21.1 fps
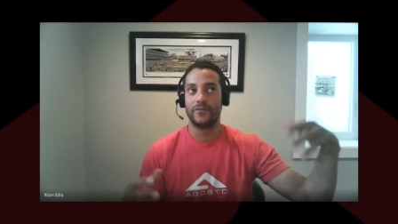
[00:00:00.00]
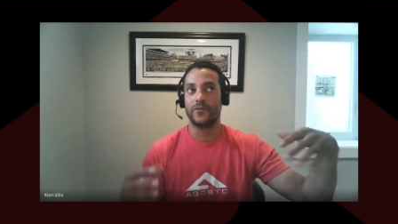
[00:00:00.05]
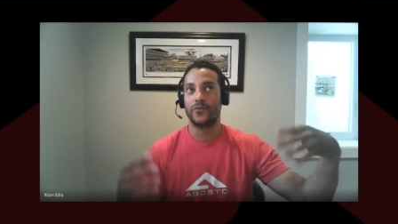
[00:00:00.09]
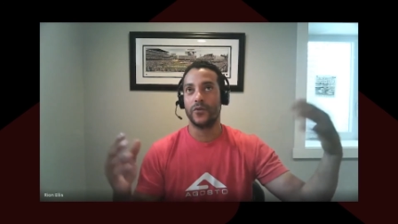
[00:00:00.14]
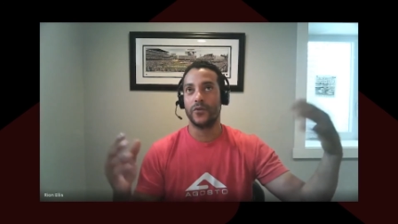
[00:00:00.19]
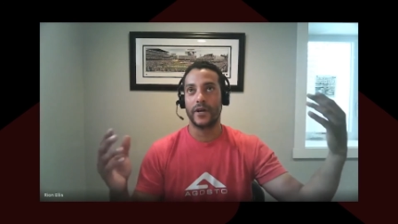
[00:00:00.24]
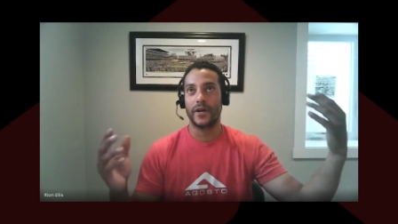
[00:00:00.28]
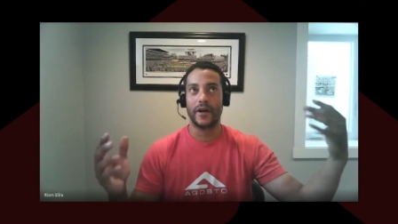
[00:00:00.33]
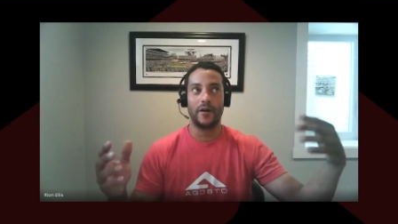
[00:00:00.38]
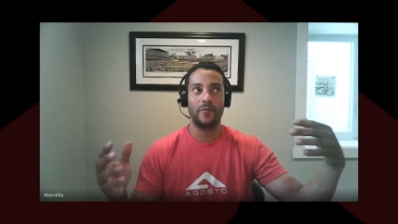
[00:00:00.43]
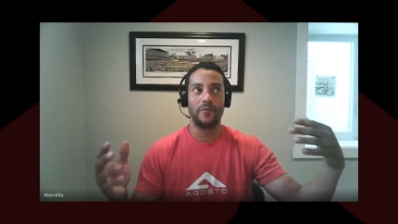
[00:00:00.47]

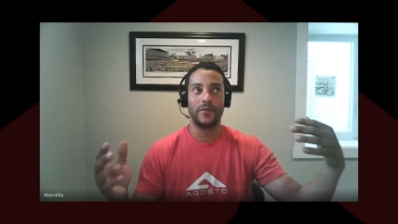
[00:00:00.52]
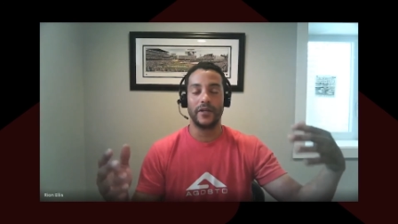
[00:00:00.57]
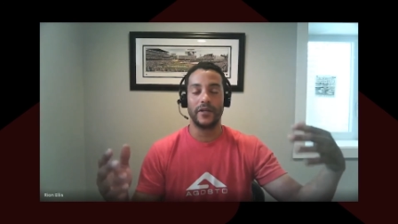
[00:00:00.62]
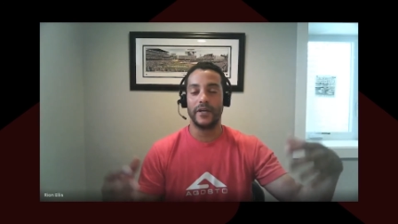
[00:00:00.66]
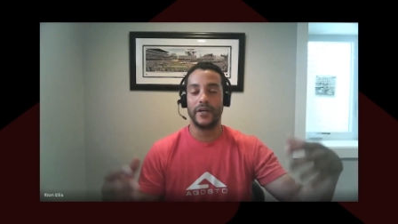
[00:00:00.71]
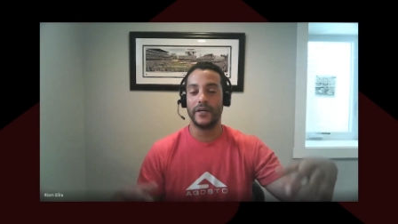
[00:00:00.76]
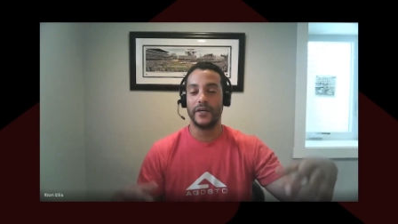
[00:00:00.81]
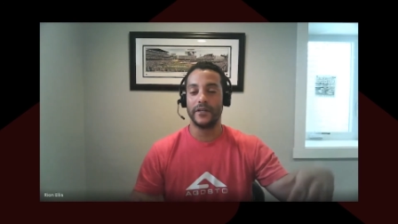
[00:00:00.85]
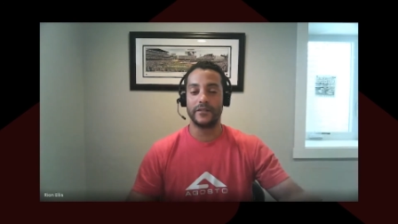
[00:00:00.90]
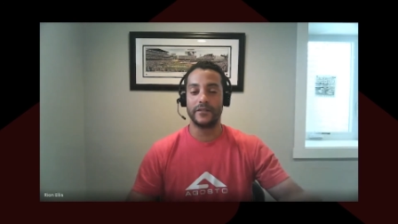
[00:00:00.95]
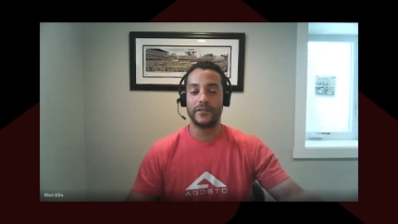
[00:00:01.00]
quick help
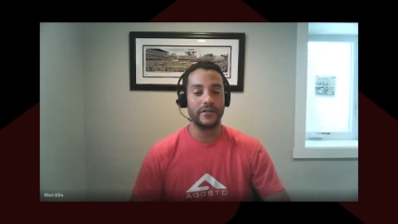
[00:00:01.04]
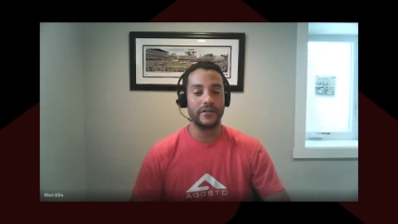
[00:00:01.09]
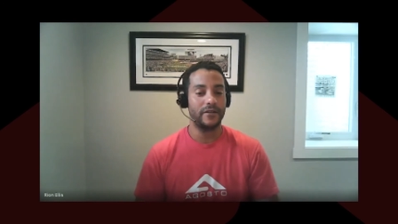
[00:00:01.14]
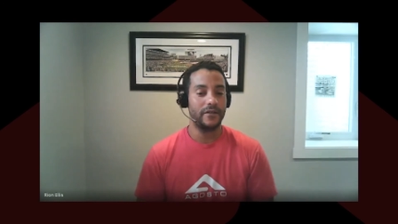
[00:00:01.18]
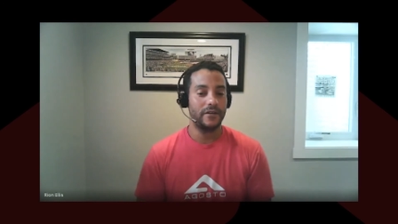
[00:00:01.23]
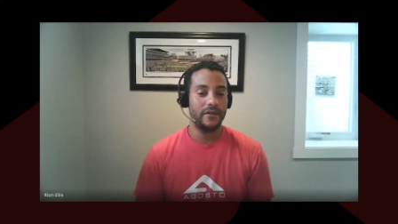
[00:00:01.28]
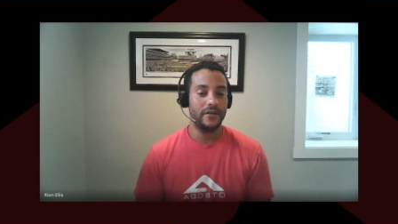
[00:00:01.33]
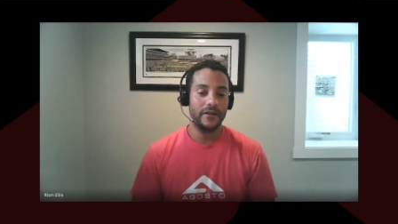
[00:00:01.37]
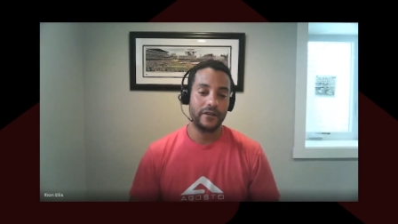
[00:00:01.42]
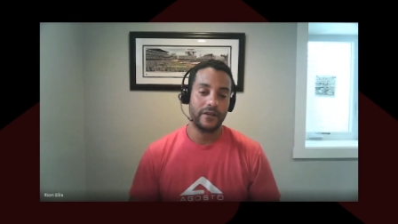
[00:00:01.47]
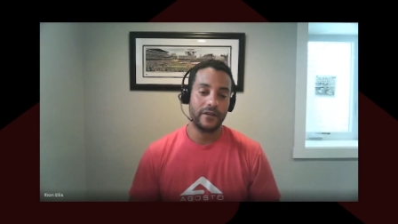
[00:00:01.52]
links.
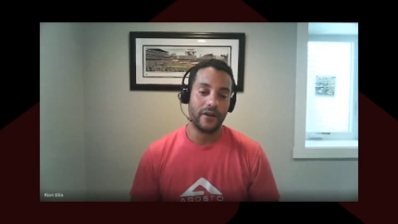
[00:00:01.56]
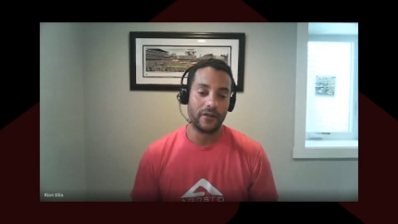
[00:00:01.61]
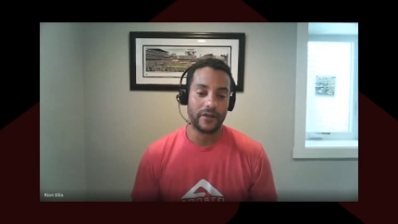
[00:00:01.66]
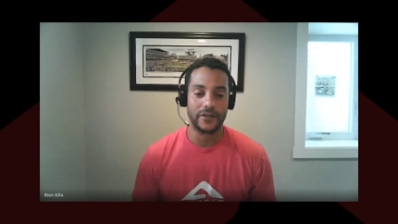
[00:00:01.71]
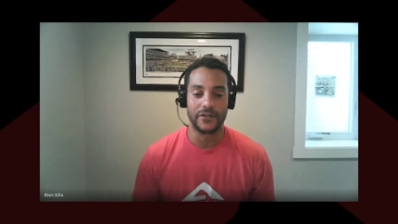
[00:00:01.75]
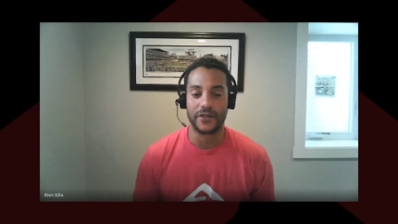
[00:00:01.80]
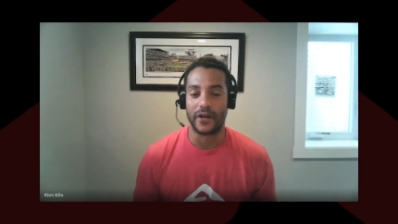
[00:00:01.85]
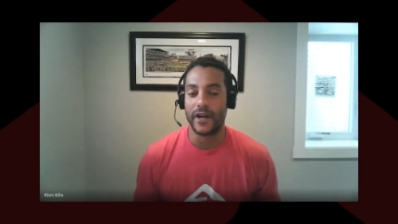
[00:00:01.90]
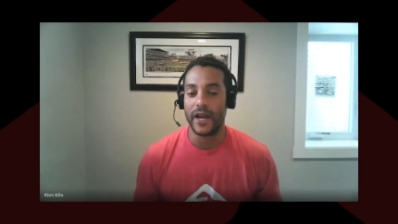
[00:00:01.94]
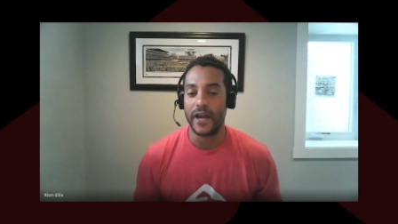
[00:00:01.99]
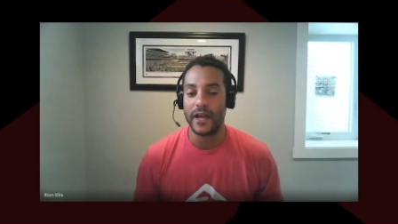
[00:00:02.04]
You know,
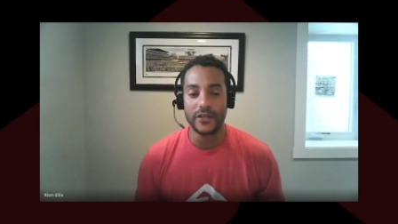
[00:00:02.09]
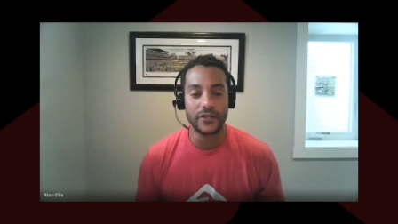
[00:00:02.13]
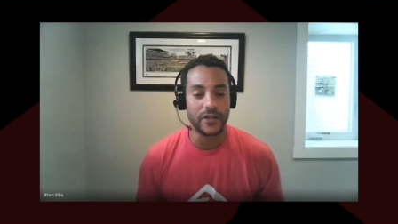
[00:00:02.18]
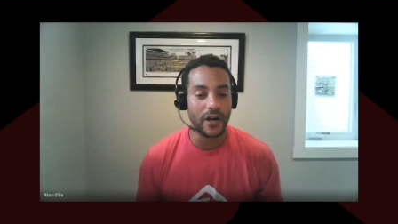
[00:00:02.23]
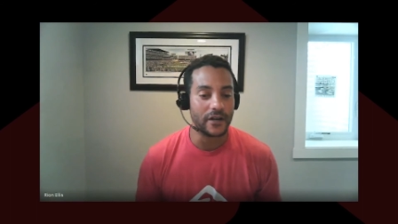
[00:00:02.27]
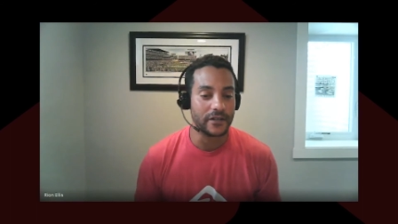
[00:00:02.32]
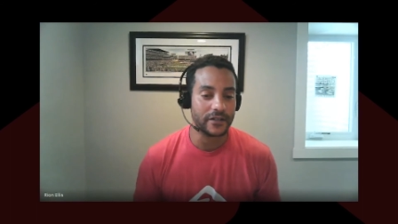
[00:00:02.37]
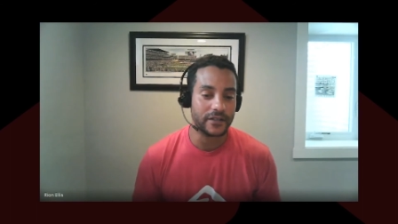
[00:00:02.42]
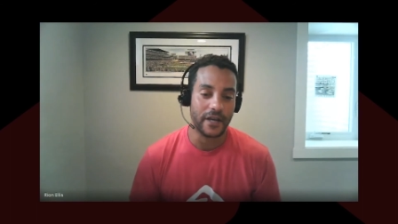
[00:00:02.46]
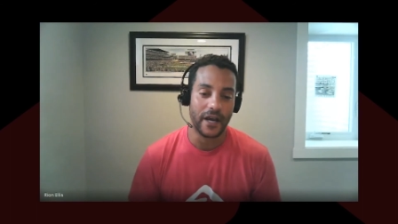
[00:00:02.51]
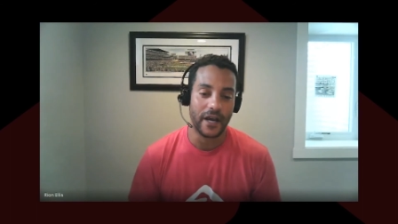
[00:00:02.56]
here's our
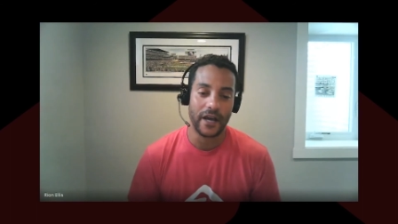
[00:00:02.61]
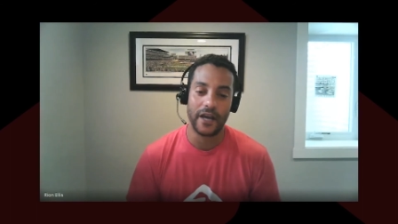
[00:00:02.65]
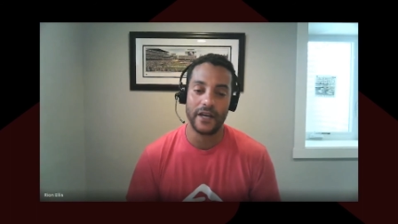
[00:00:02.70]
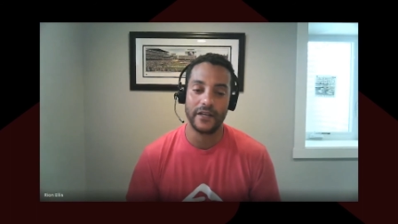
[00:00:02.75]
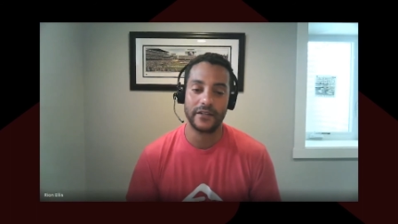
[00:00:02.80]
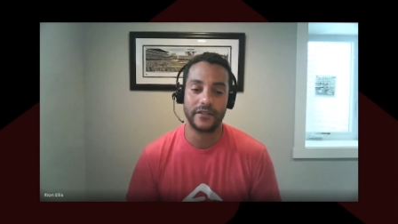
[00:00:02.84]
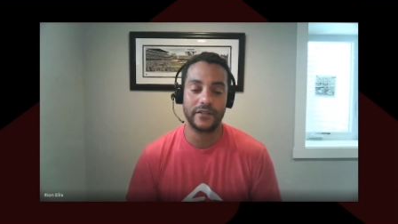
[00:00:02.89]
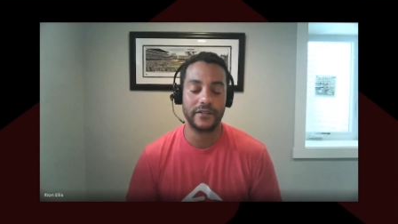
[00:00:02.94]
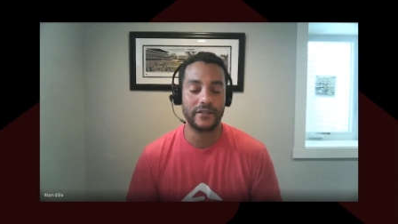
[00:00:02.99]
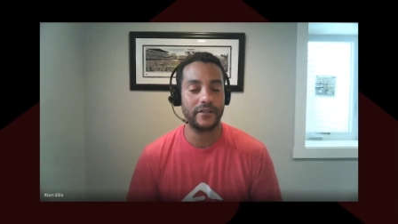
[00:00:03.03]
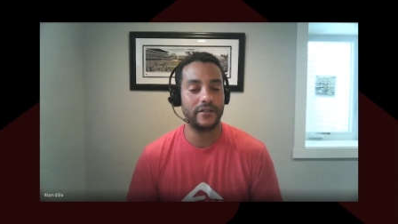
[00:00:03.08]
HR site.